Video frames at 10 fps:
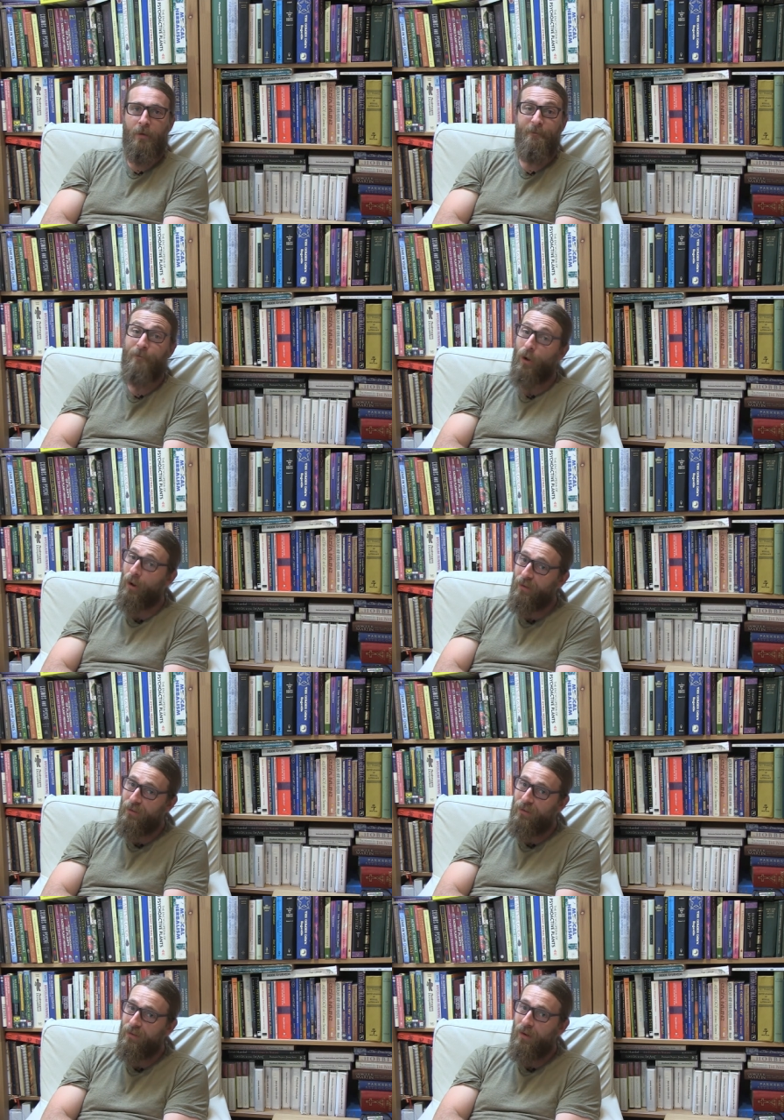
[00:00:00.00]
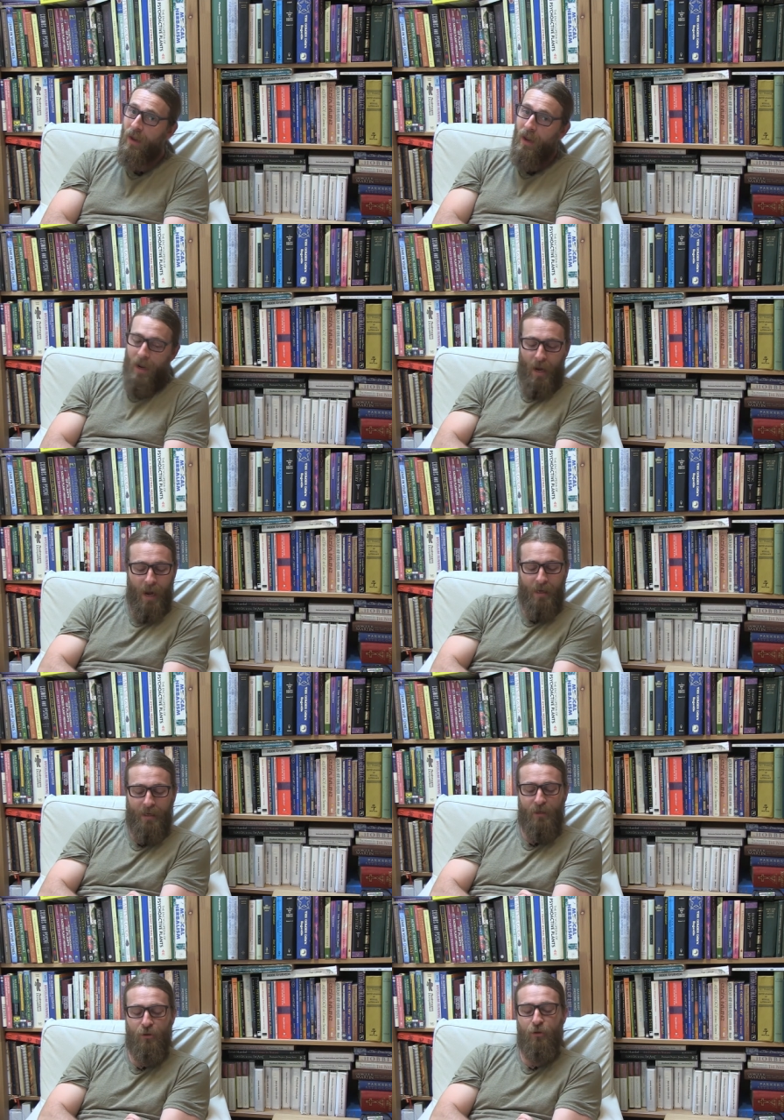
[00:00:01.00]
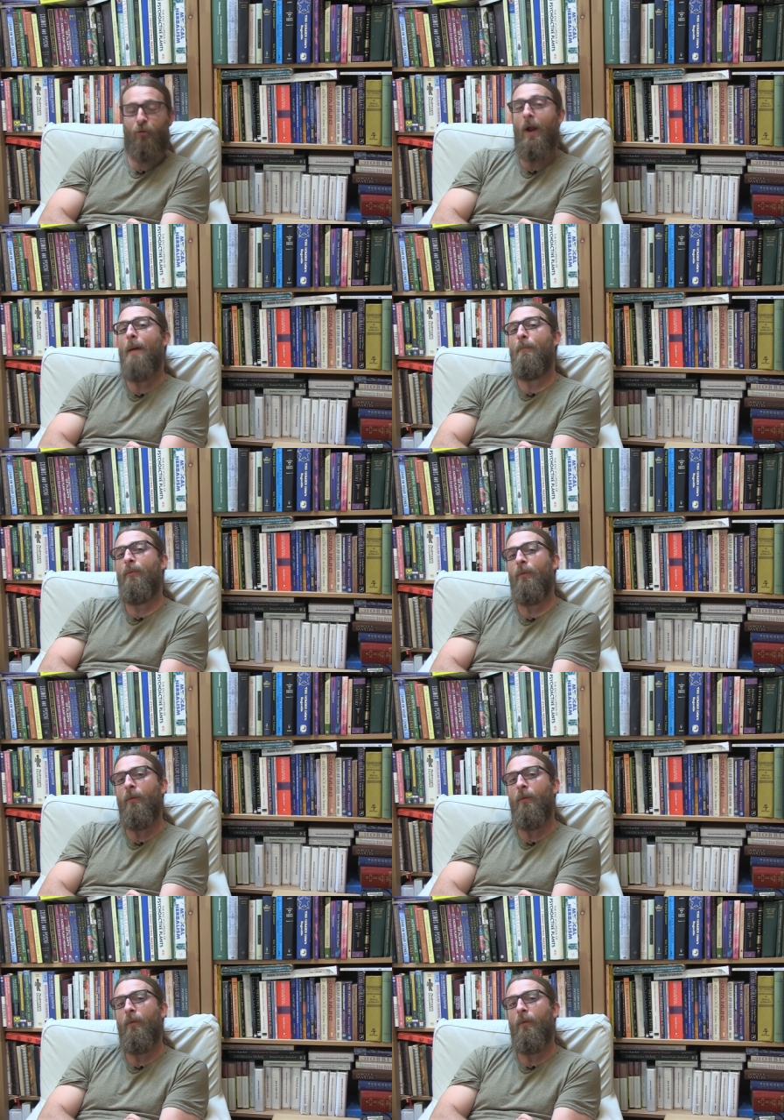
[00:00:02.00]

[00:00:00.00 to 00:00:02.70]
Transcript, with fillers: first and trap